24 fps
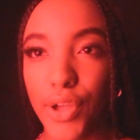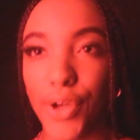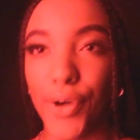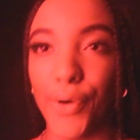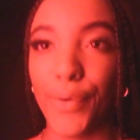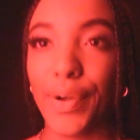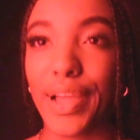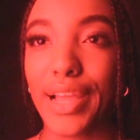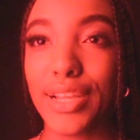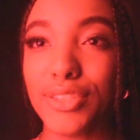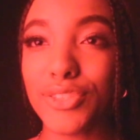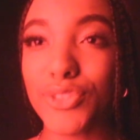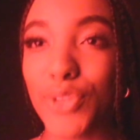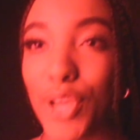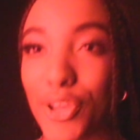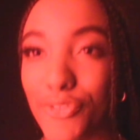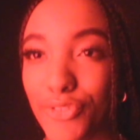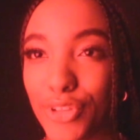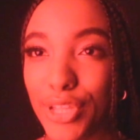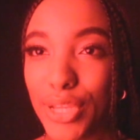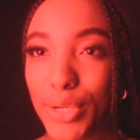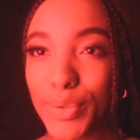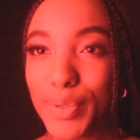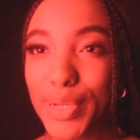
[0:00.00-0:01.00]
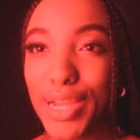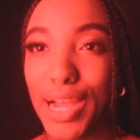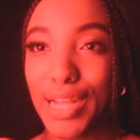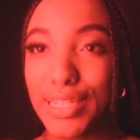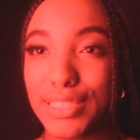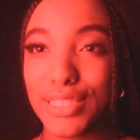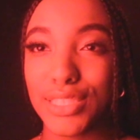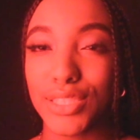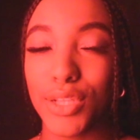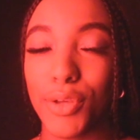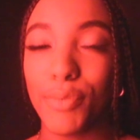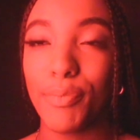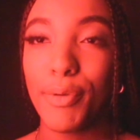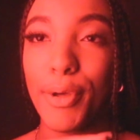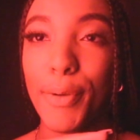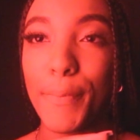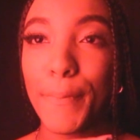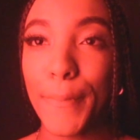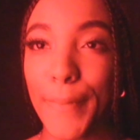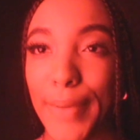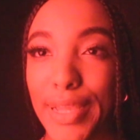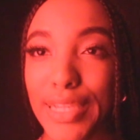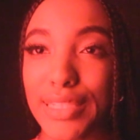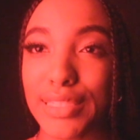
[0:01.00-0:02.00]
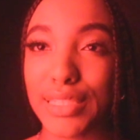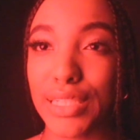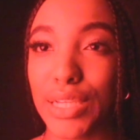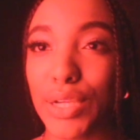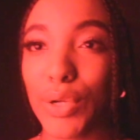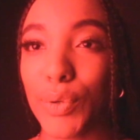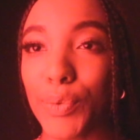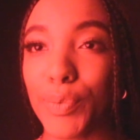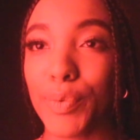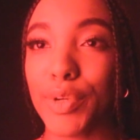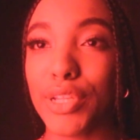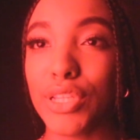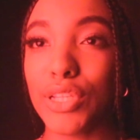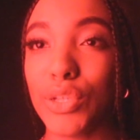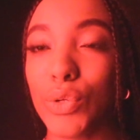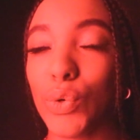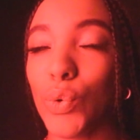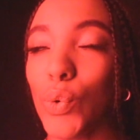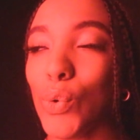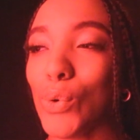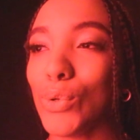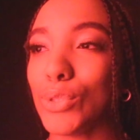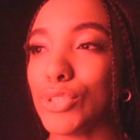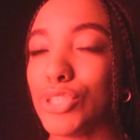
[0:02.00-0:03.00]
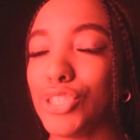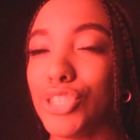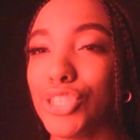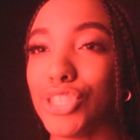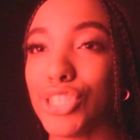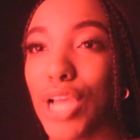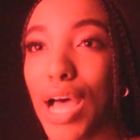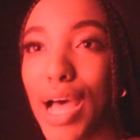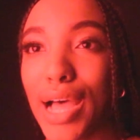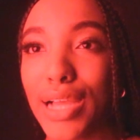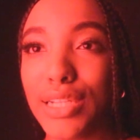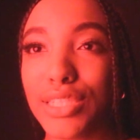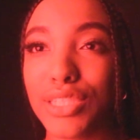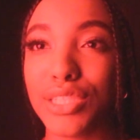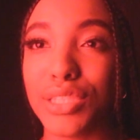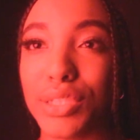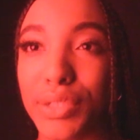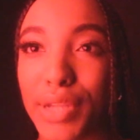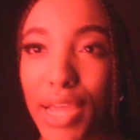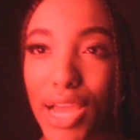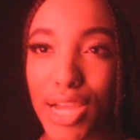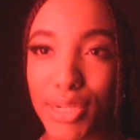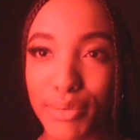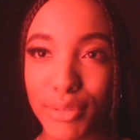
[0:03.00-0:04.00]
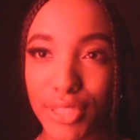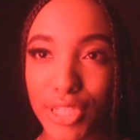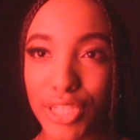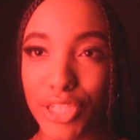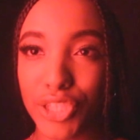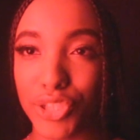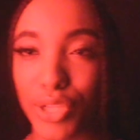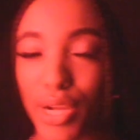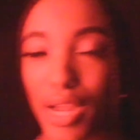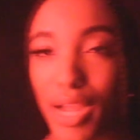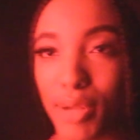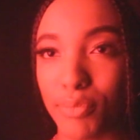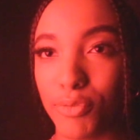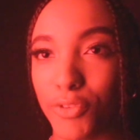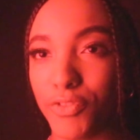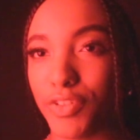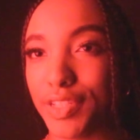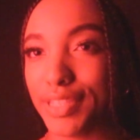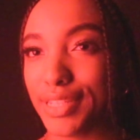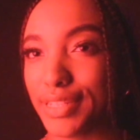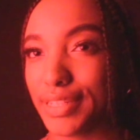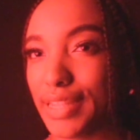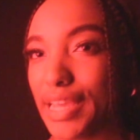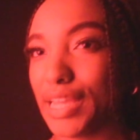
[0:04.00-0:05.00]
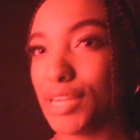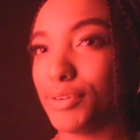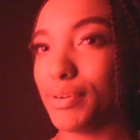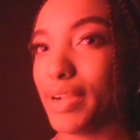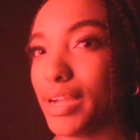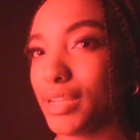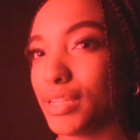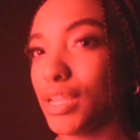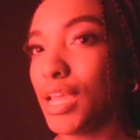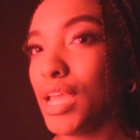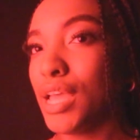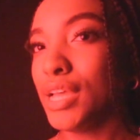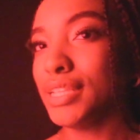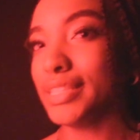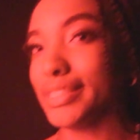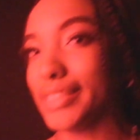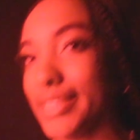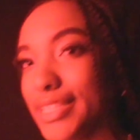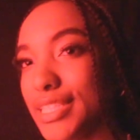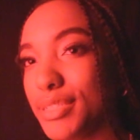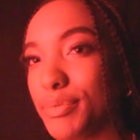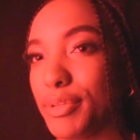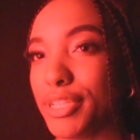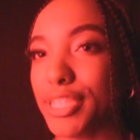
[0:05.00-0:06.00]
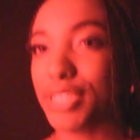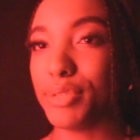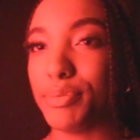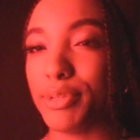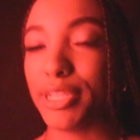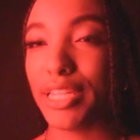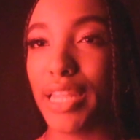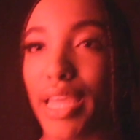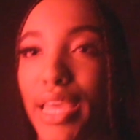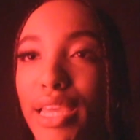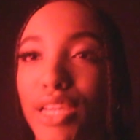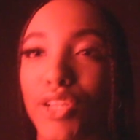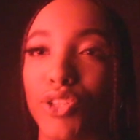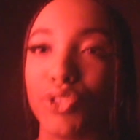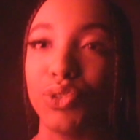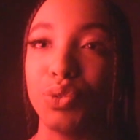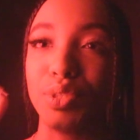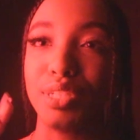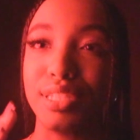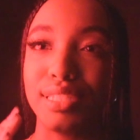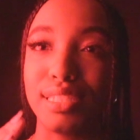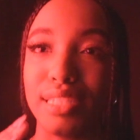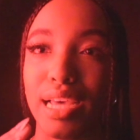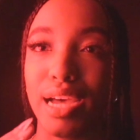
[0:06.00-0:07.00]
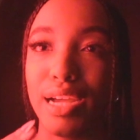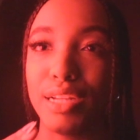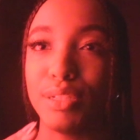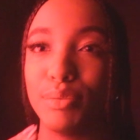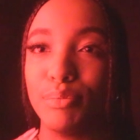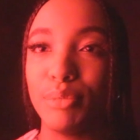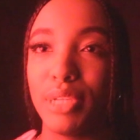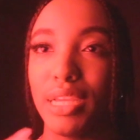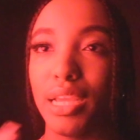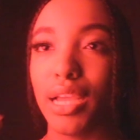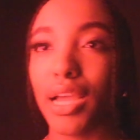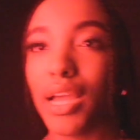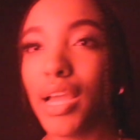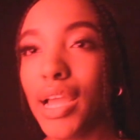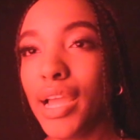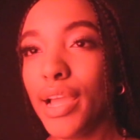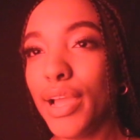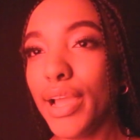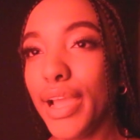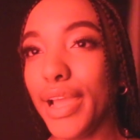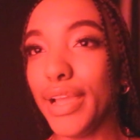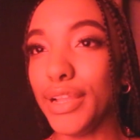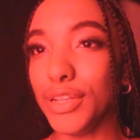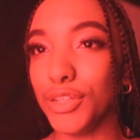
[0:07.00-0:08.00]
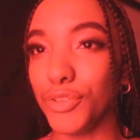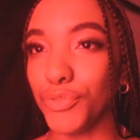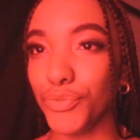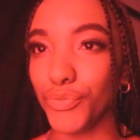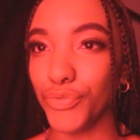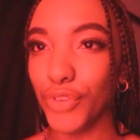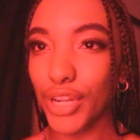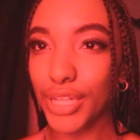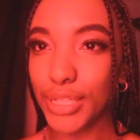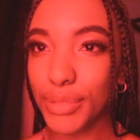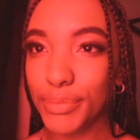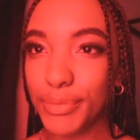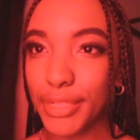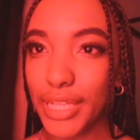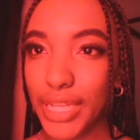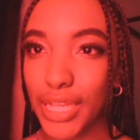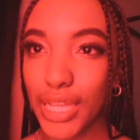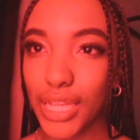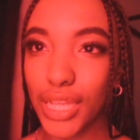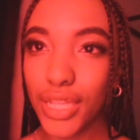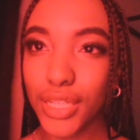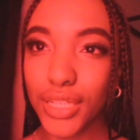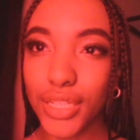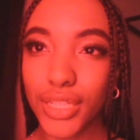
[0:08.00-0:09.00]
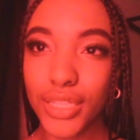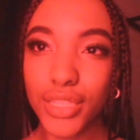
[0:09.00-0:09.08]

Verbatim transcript: Okay, so I feel like we got some amazing, really cool shots. So now I'm gonna try moving the light around. The light's mainly been like to the side of me and in front of me.